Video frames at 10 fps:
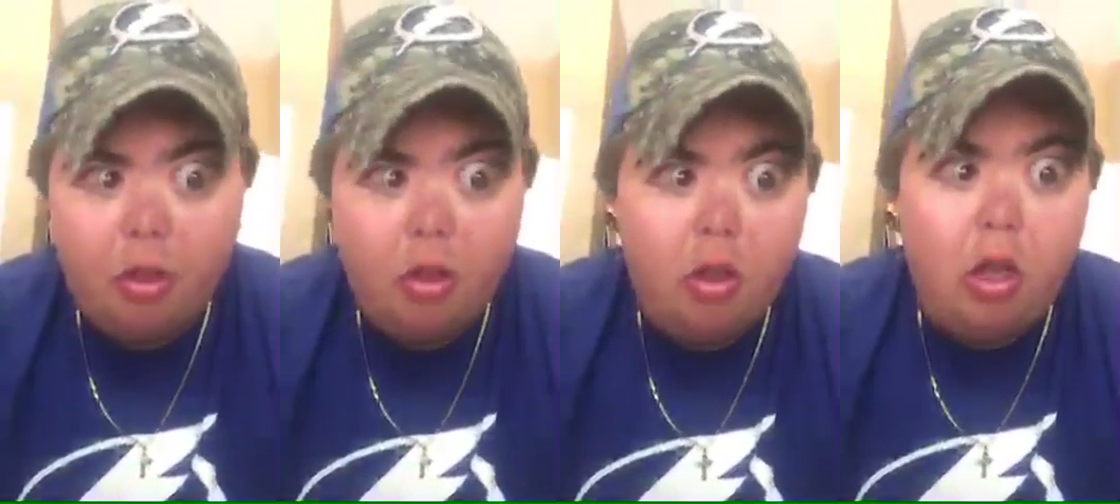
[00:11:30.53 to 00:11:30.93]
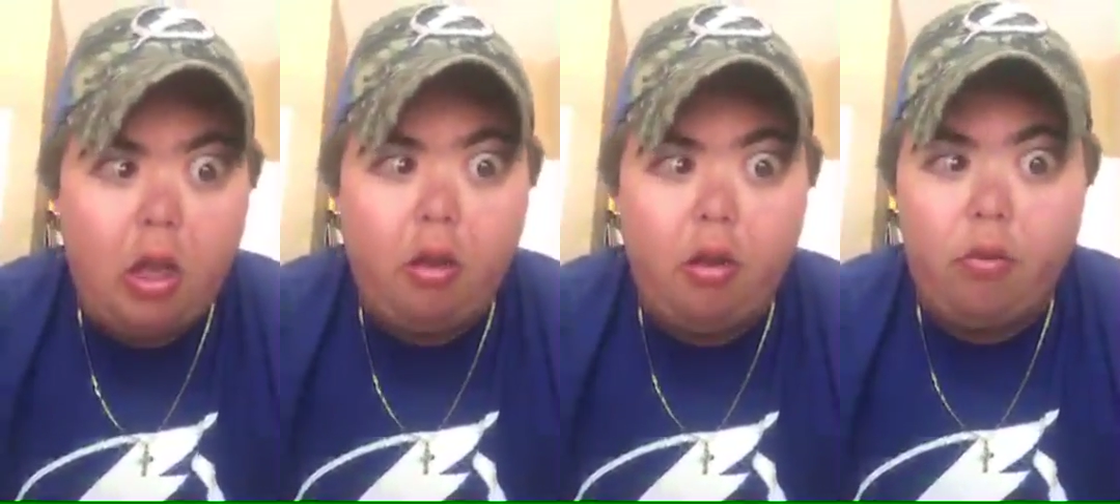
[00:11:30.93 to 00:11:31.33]
I
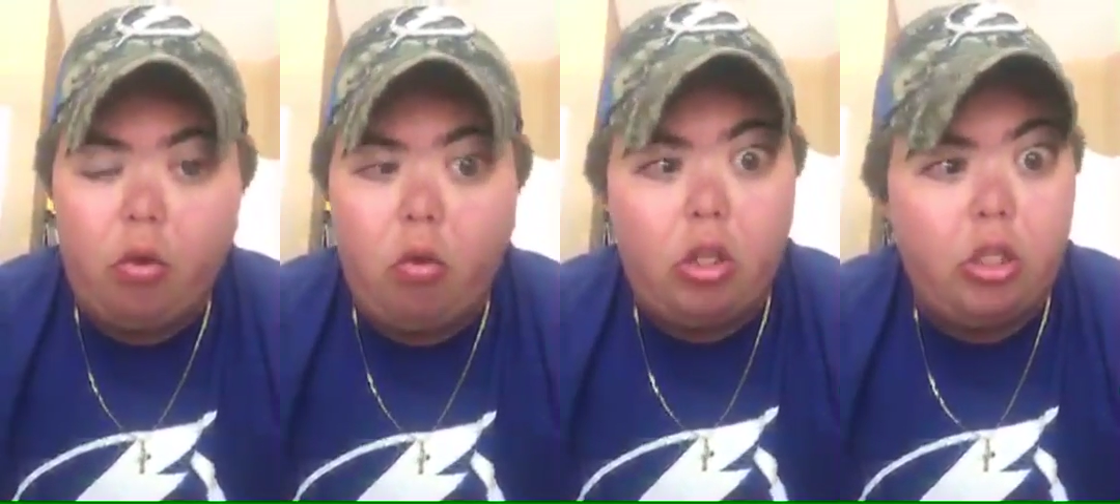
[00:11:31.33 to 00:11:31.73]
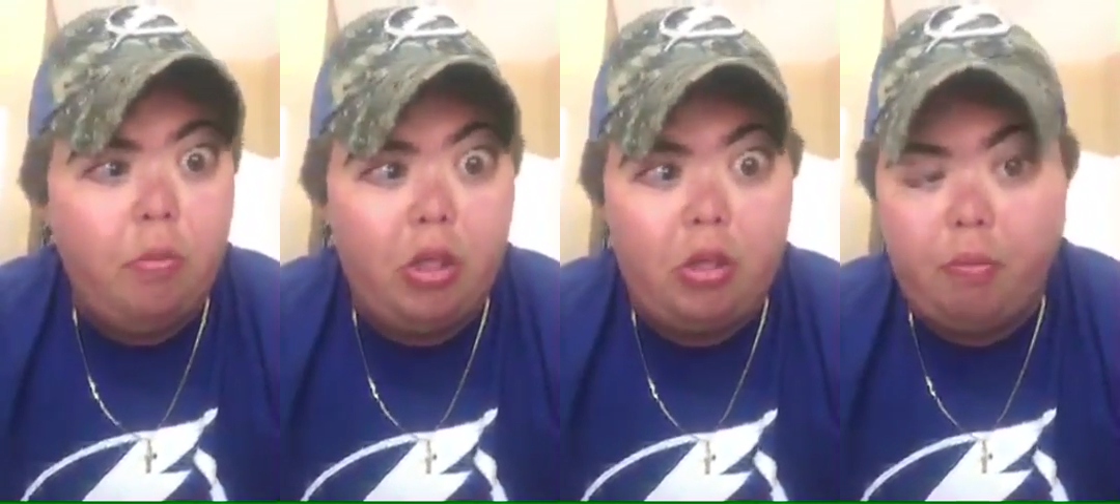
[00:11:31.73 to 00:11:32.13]
heard Roquan Smith
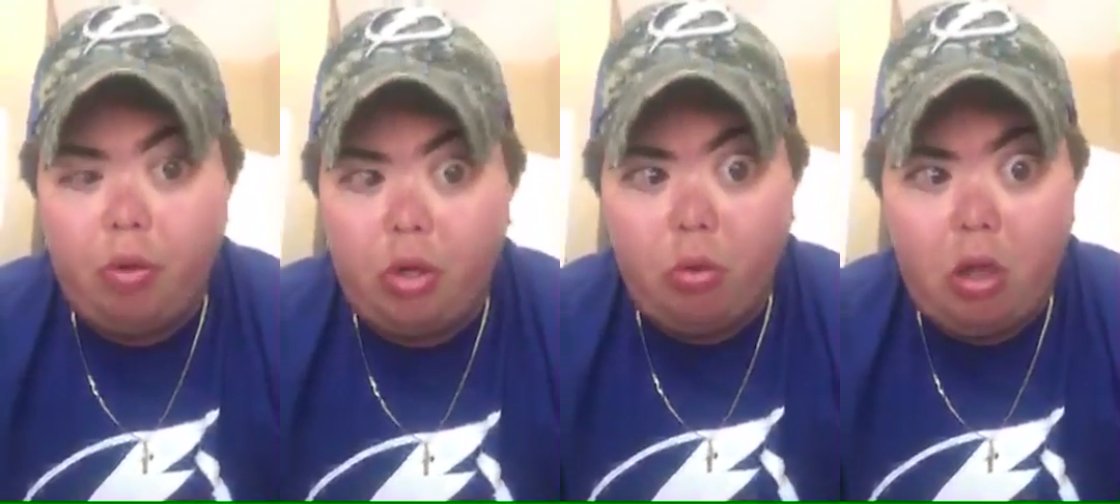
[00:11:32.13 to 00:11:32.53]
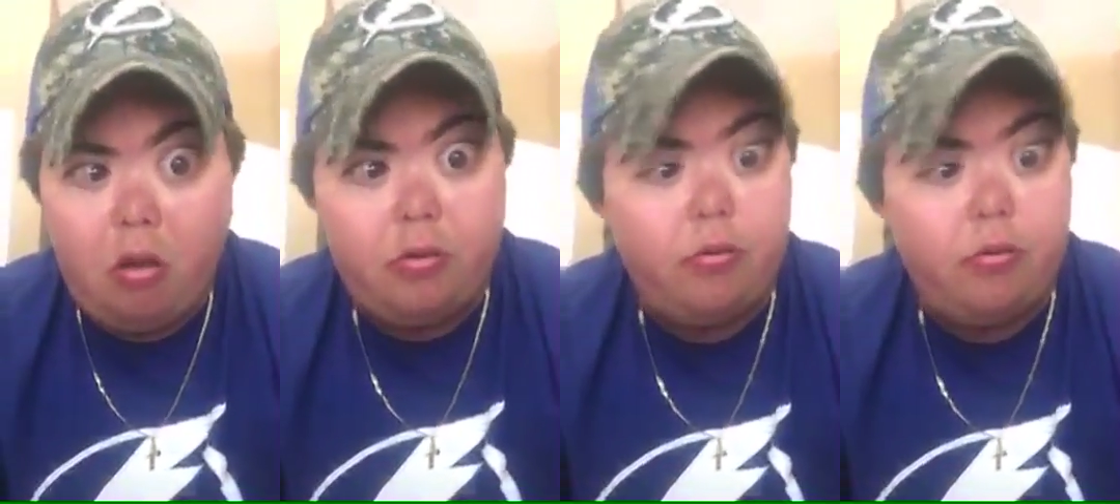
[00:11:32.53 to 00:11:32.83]
did pretty well.